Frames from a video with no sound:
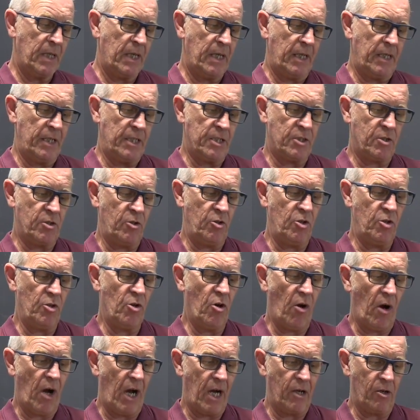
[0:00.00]
It's
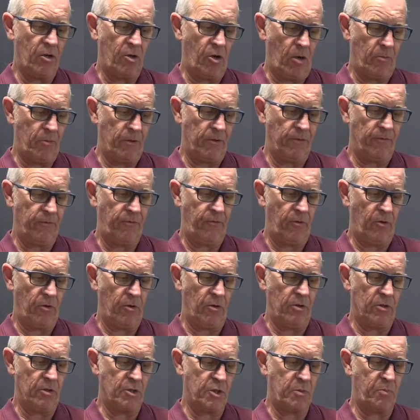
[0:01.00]
not uncommon
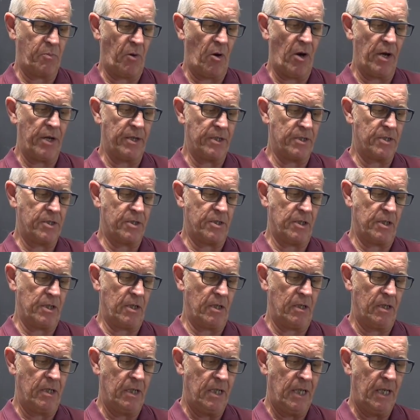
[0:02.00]
for spiders
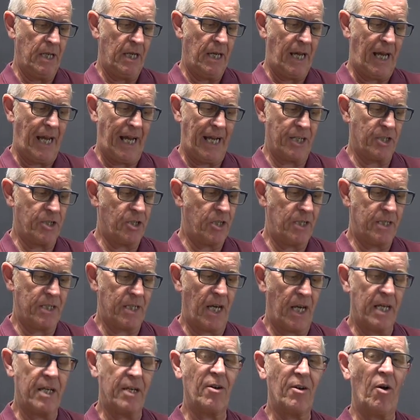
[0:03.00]
to actually
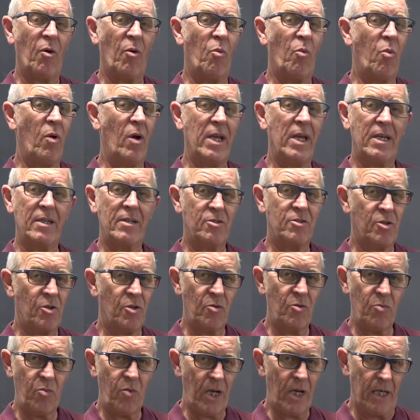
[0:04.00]
take a week,
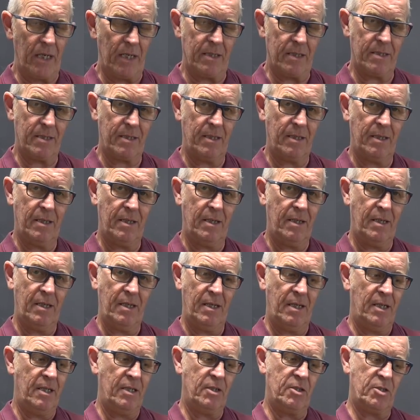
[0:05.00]
2 weeks
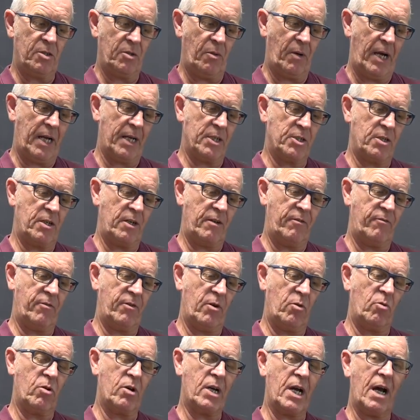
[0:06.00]
to actually
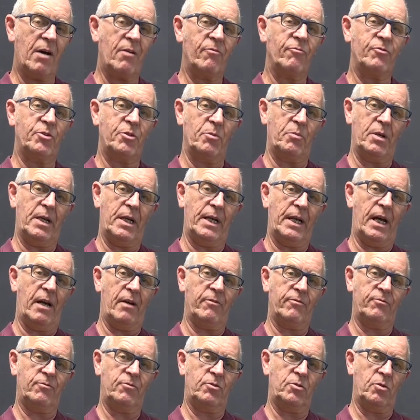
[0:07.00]
feel comfortable
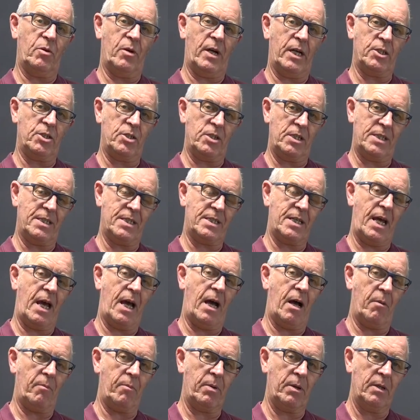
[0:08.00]
enough to actually set
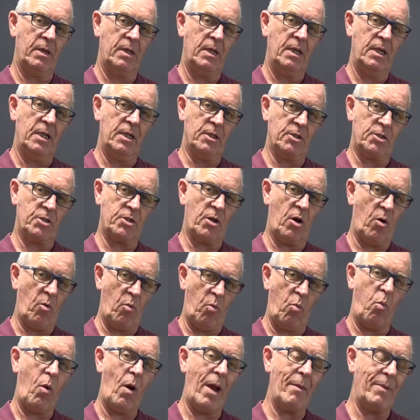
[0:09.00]
up and
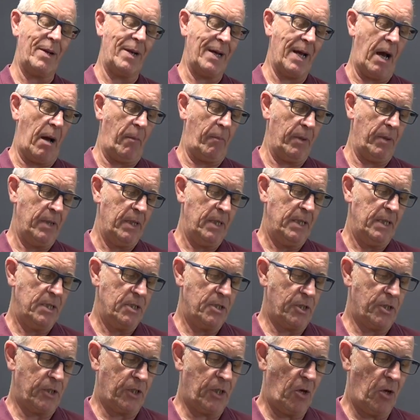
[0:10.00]
start webbing up.
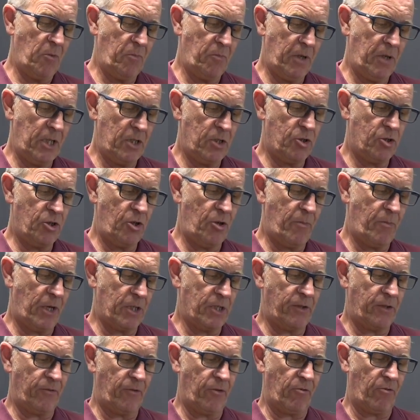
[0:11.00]
So don't be in too
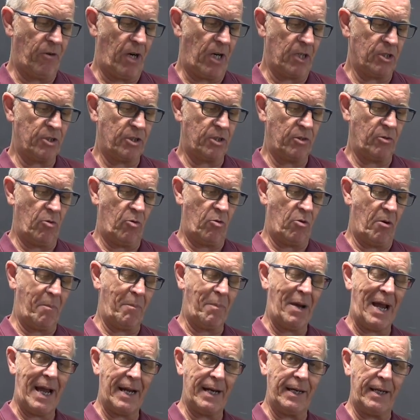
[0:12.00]
much of a rush or a
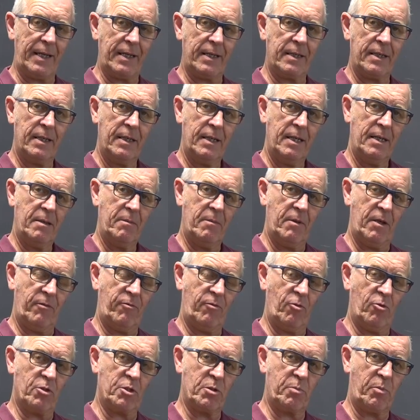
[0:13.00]
panic if
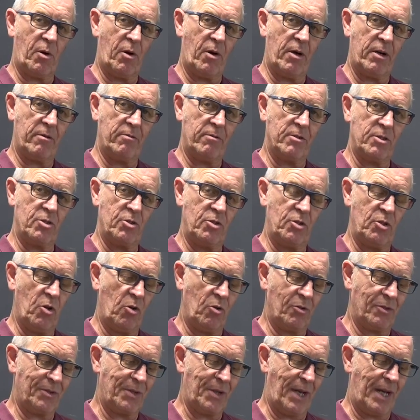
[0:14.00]
your spider has
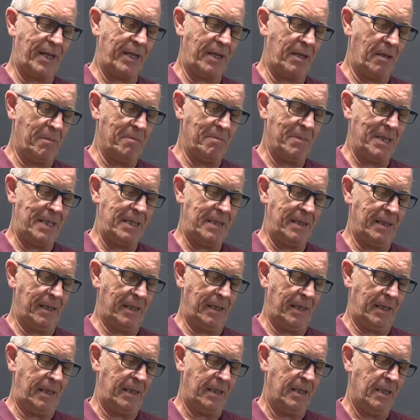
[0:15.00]
not done it
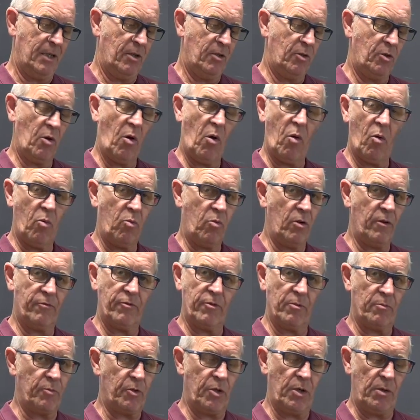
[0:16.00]
immediately. Not all of
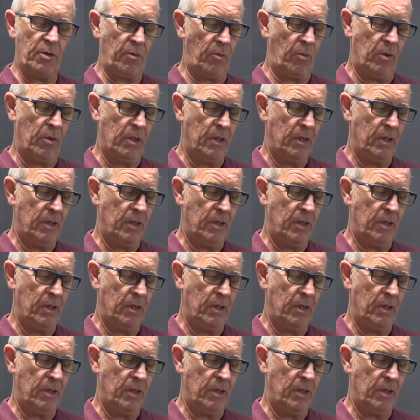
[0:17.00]
them do.